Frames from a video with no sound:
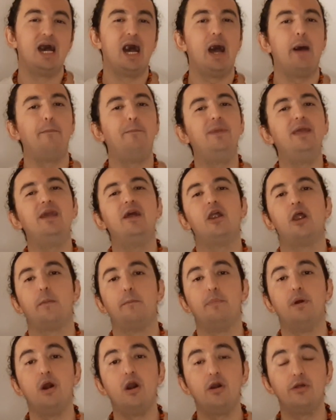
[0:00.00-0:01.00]
a bigger
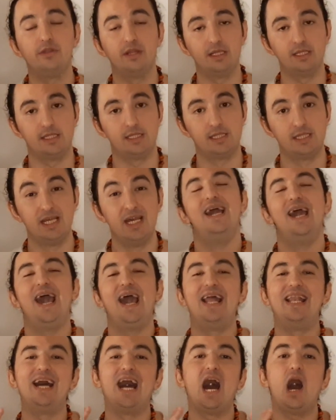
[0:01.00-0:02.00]
abundance
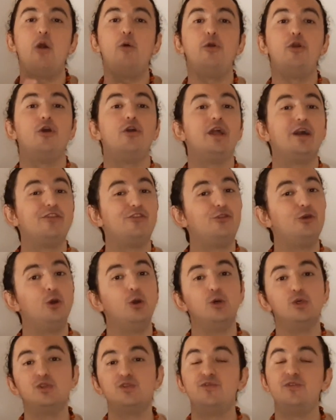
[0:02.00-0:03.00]
and how we're gonna
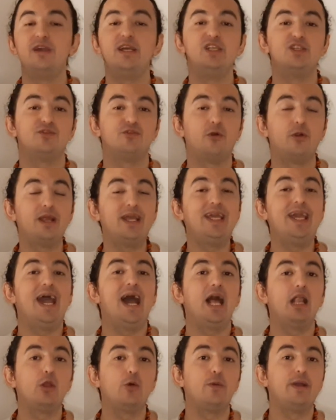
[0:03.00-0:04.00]
do those things for
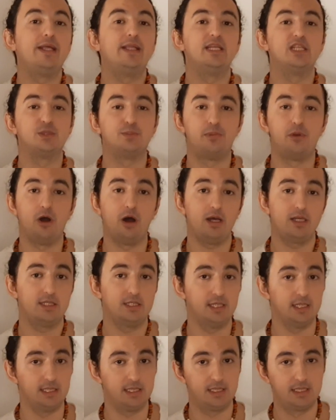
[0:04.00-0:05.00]
yellowing this
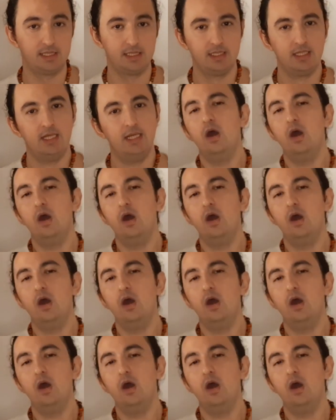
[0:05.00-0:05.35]
process.